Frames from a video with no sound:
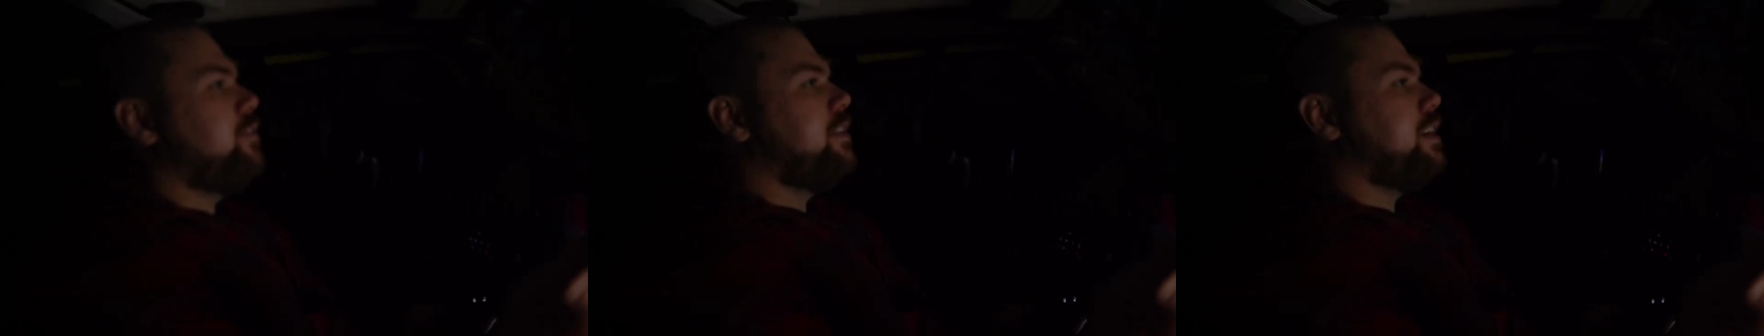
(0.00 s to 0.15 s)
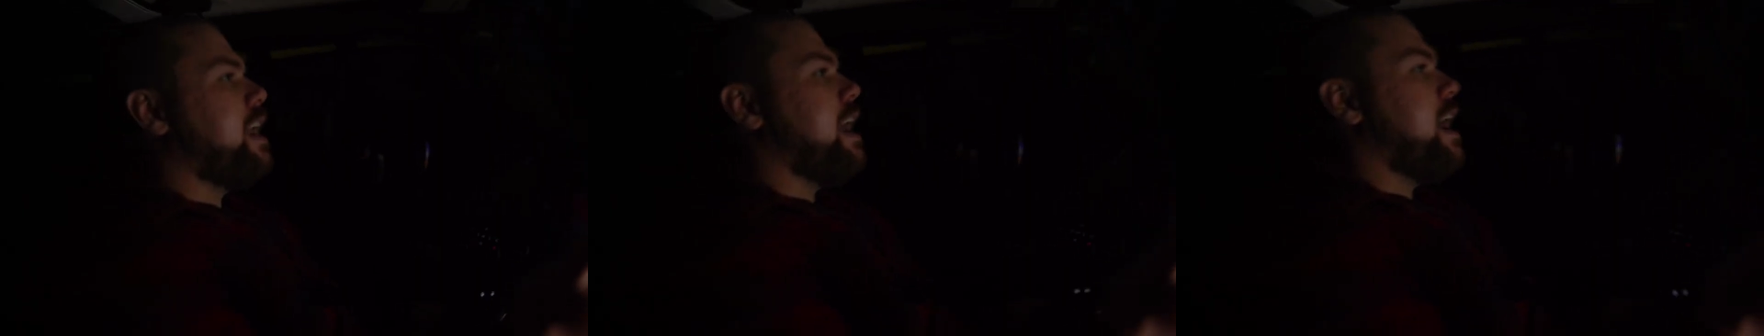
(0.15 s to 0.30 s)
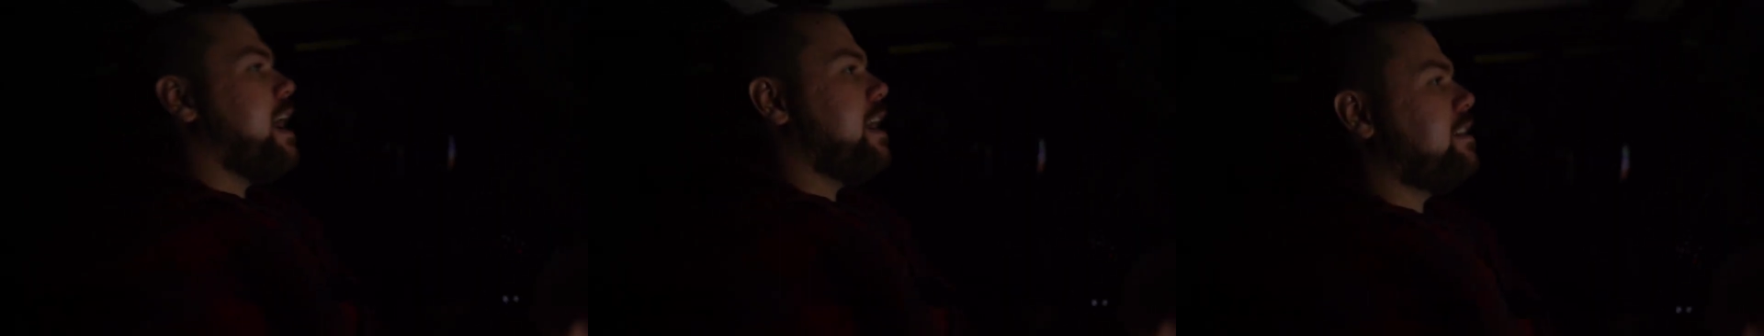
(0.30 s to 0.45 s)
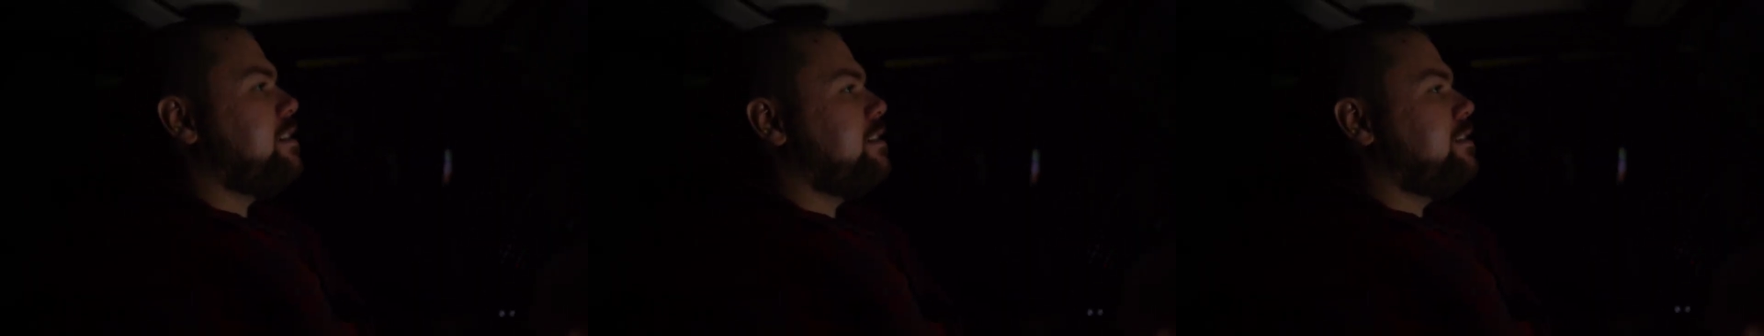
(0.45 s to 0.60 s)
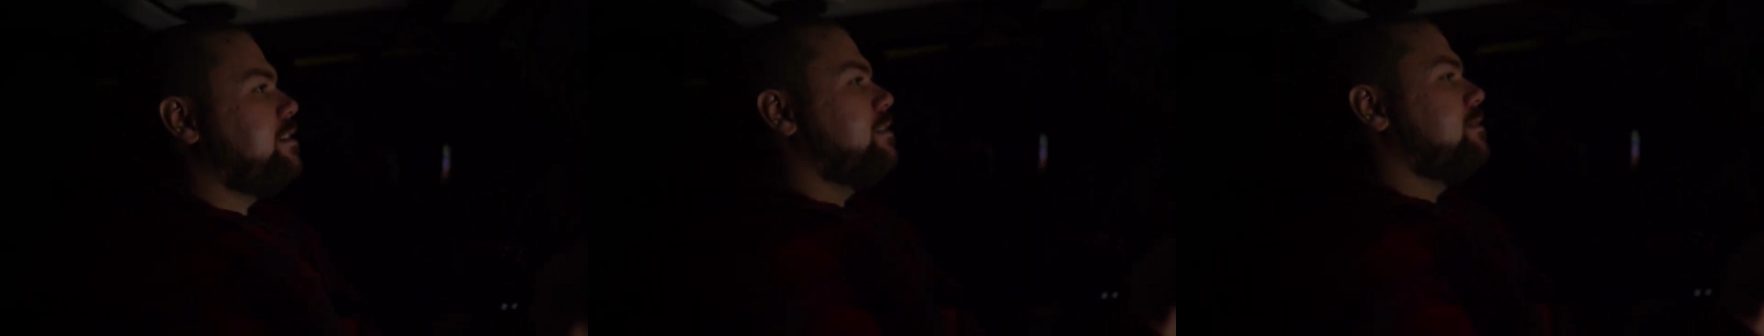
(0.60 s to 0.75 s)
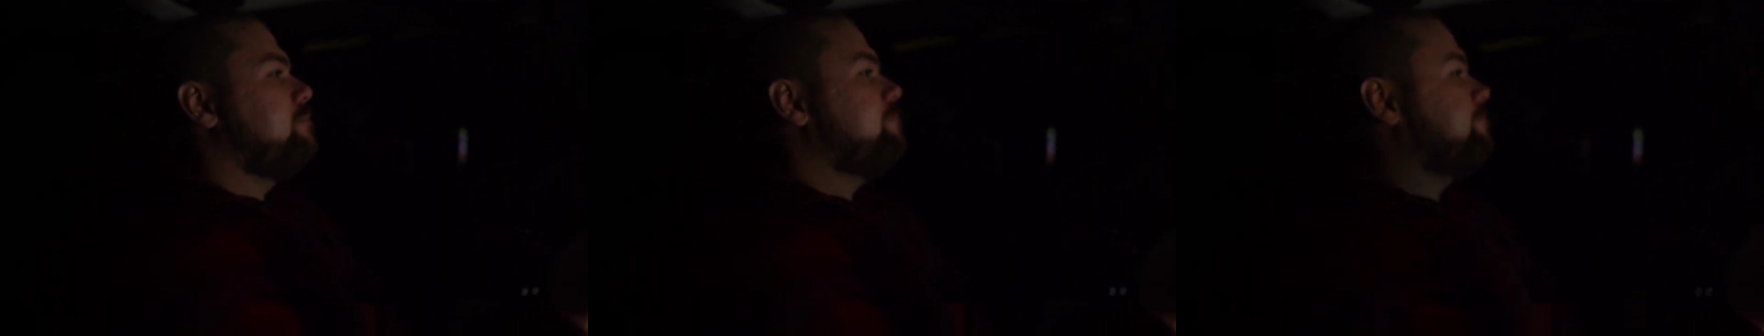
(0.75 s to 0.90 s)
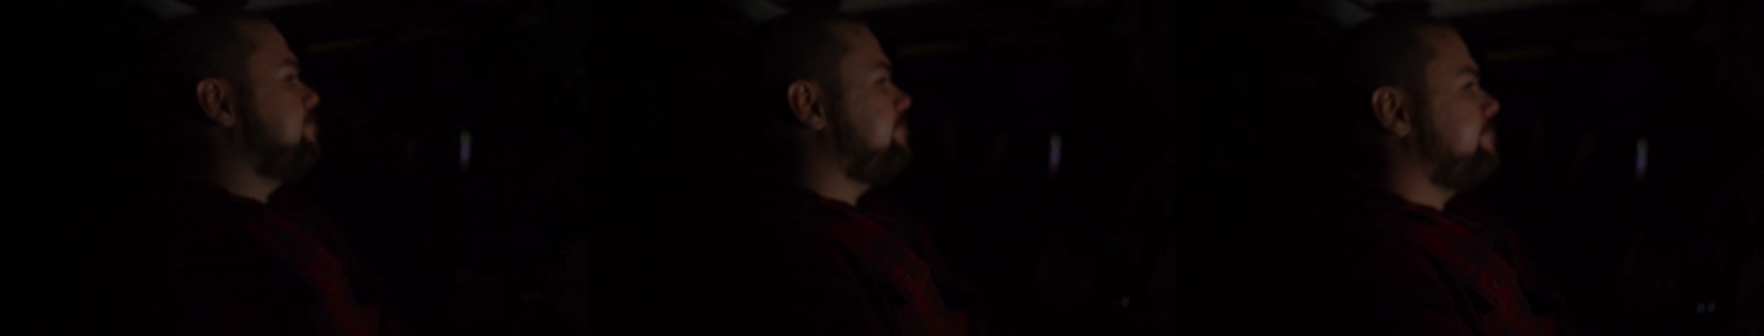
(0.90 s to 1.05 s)
of a cat.
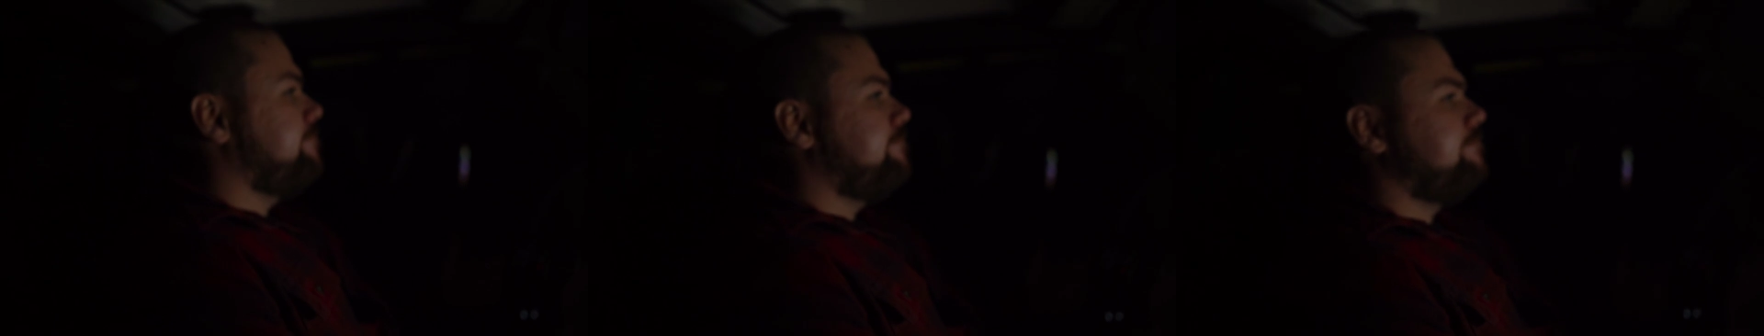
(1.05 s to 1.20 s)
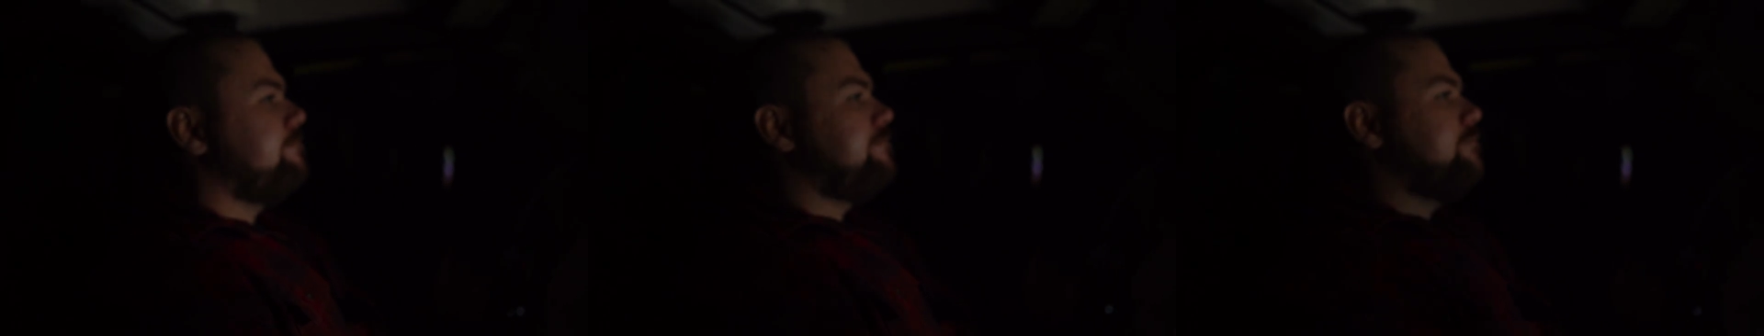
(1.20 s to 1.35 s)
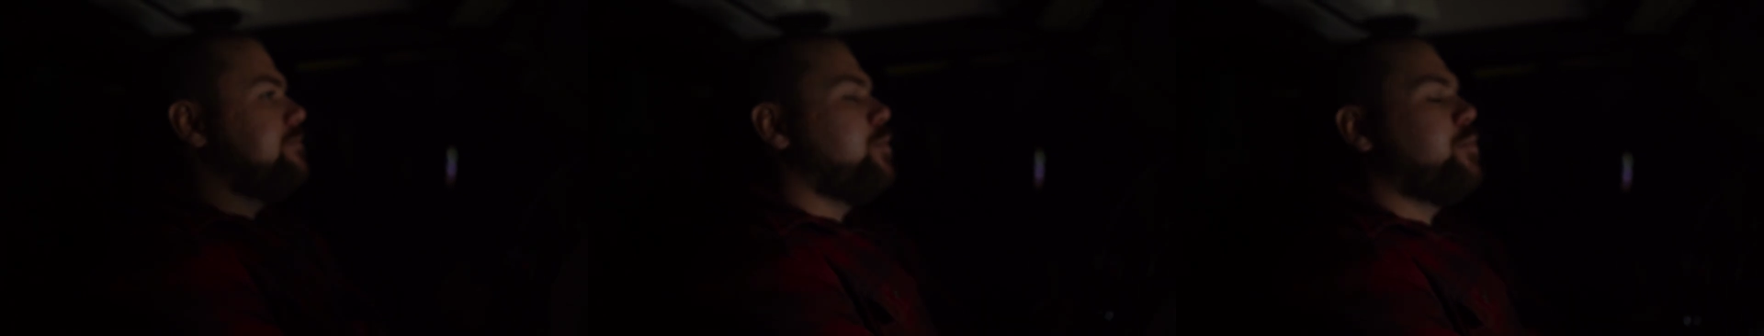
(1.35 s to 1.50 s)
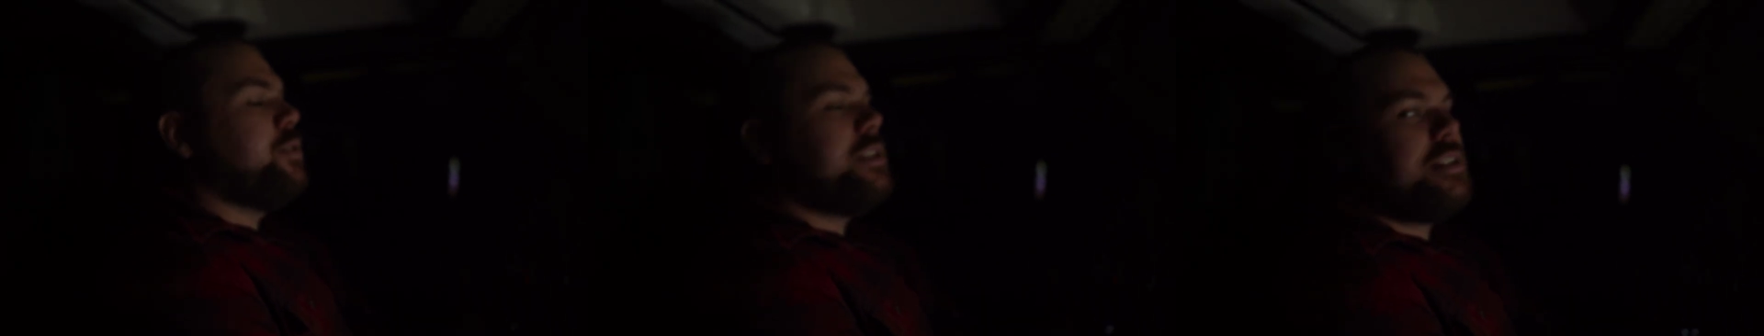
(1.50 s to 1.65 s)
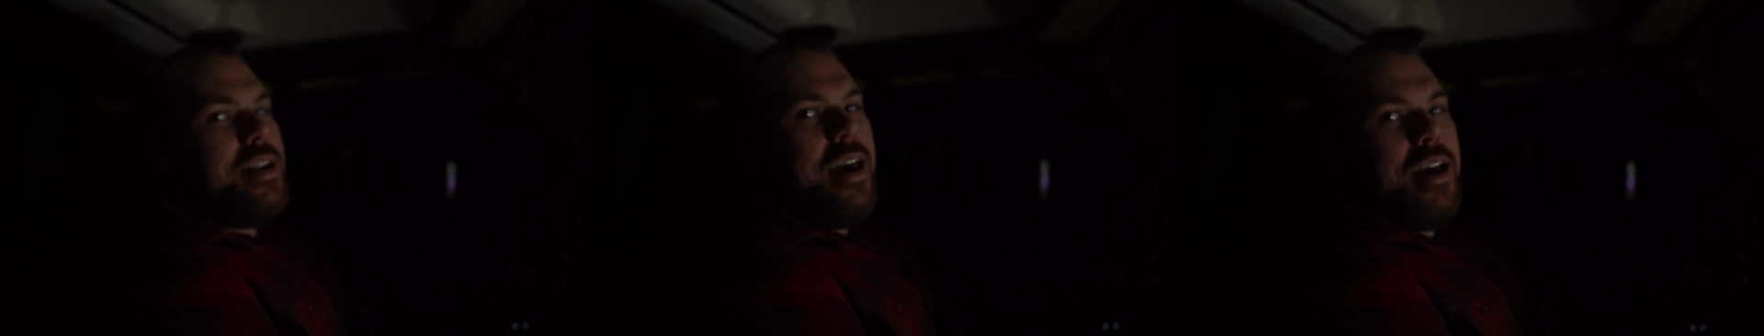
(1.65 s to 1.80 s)
What's